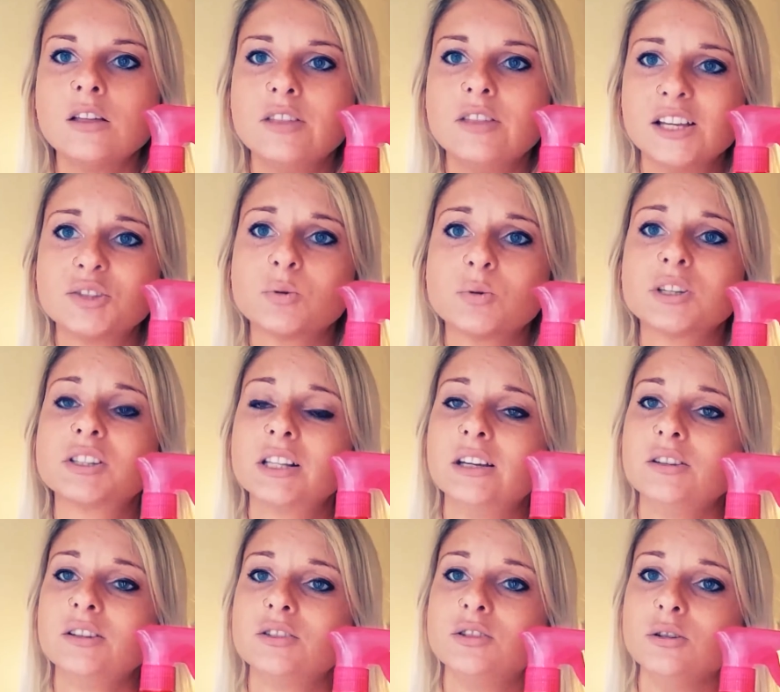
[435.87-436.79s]
That's what
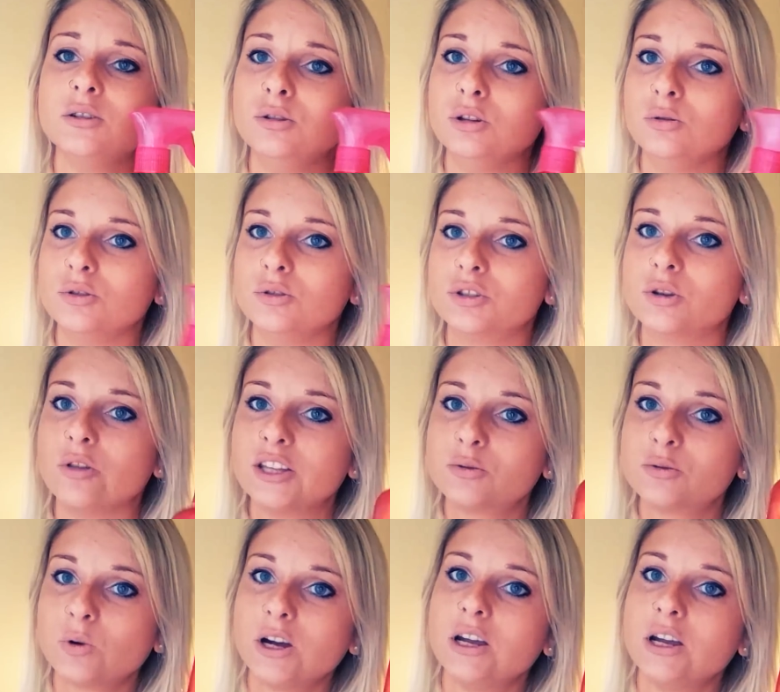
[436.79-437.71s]
slings do too. So
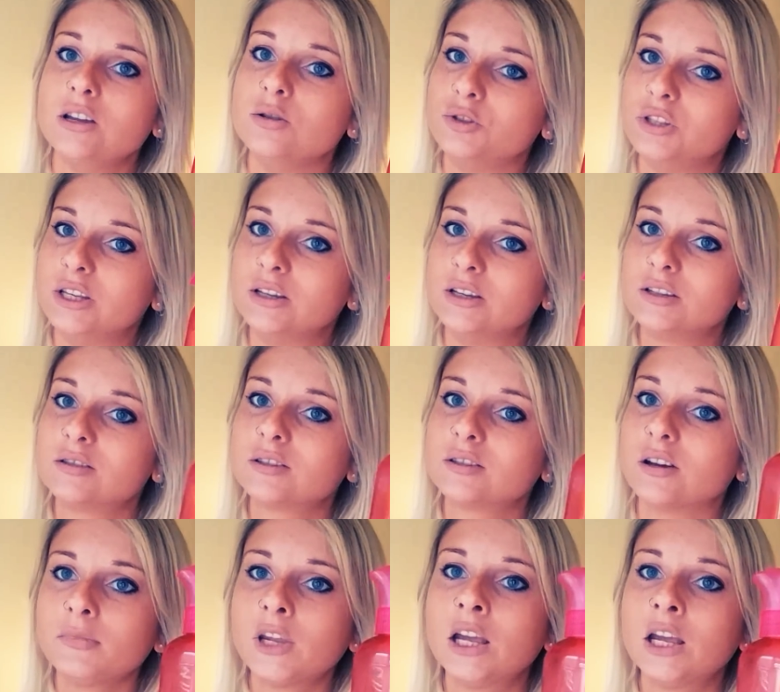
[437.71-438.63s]
that's why I use this.